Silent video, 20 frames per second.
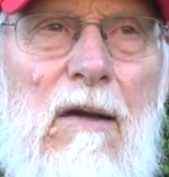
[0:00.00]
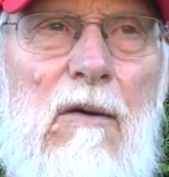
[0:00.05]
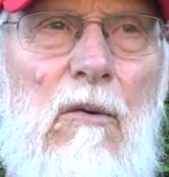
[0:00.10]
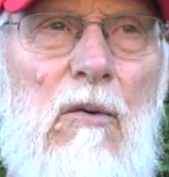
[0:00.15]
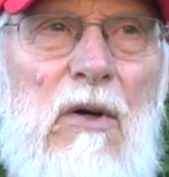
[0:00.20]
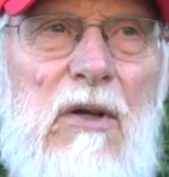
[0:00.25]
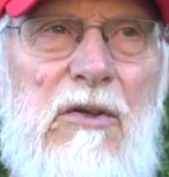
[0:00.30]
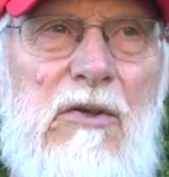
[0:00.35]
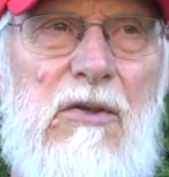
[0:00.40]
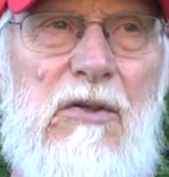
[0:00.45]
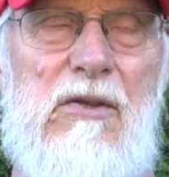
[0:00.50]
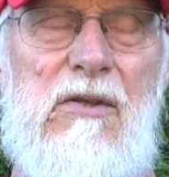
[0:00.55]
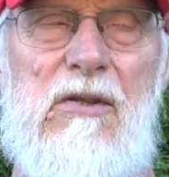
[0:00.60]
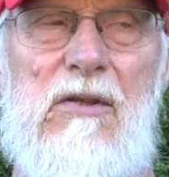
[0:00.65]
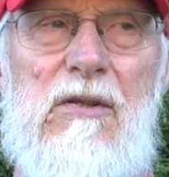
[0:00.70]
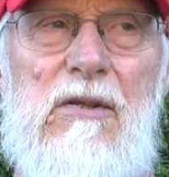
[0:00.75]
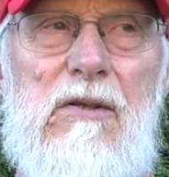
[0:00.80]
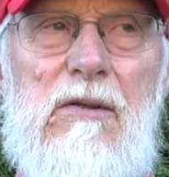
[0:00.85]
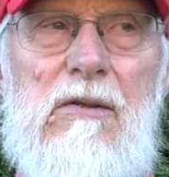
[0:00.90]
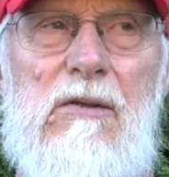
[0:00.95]
which
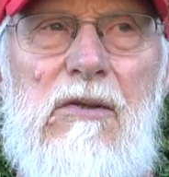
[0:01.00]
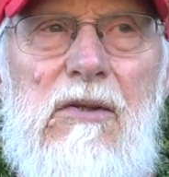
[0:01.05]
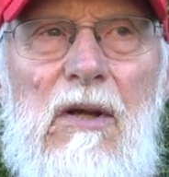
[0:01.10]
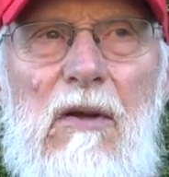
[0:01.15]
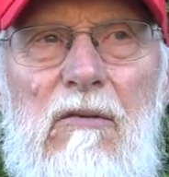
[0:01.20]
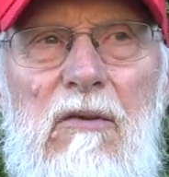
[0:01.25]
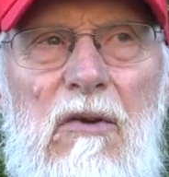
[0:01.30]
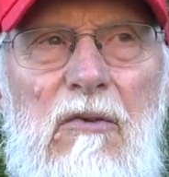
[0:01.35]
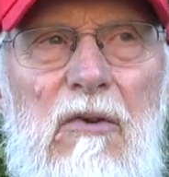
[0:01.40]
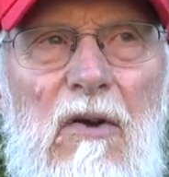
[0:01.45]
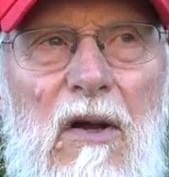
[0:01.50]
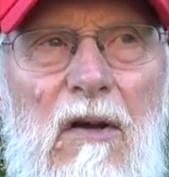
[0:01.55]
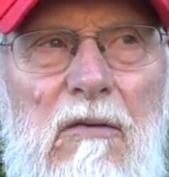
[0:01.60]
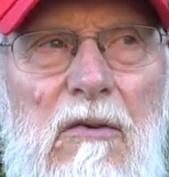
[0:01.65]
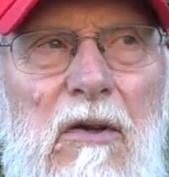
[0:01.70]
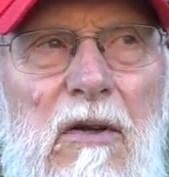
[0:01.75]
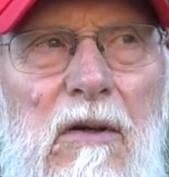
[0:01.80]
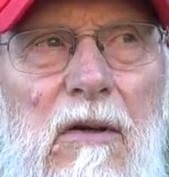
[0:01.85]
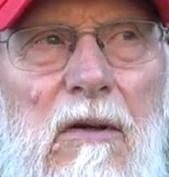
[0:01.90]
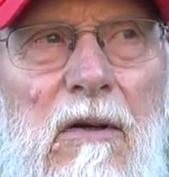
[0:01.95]

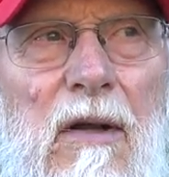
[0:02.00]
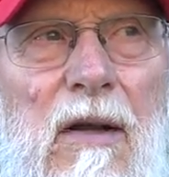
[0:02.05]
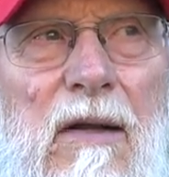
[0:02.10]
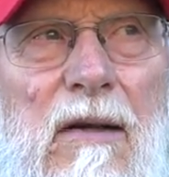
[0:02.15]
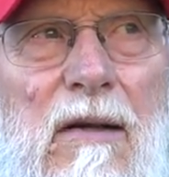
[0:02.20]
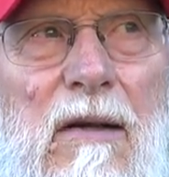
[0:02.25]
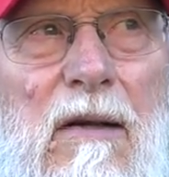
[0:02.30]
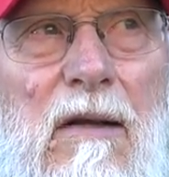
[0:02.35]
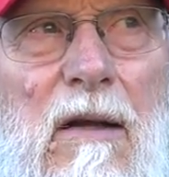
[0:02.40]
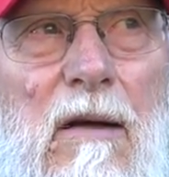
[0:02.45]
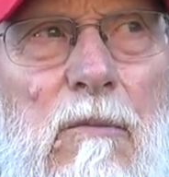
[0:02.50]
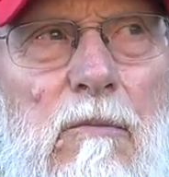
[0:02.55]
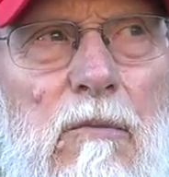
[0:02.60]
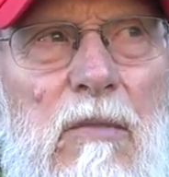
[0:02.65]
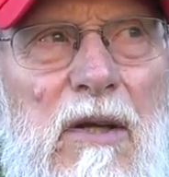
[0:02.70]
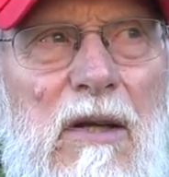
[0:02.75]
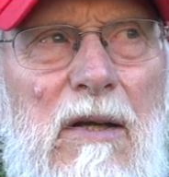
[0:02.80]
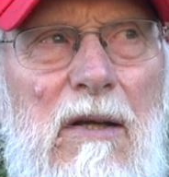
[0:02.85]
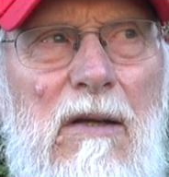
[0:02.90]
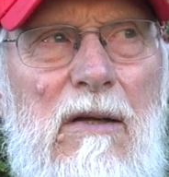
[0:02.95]
7,500 ended up
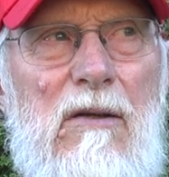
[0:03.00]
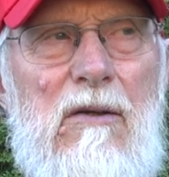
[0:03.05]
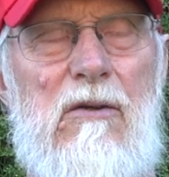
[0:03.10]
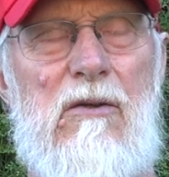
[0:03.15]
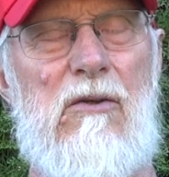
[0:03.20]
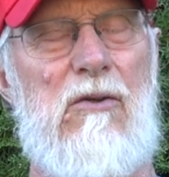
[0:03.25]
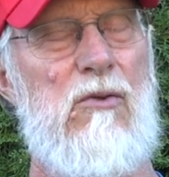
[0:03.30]
being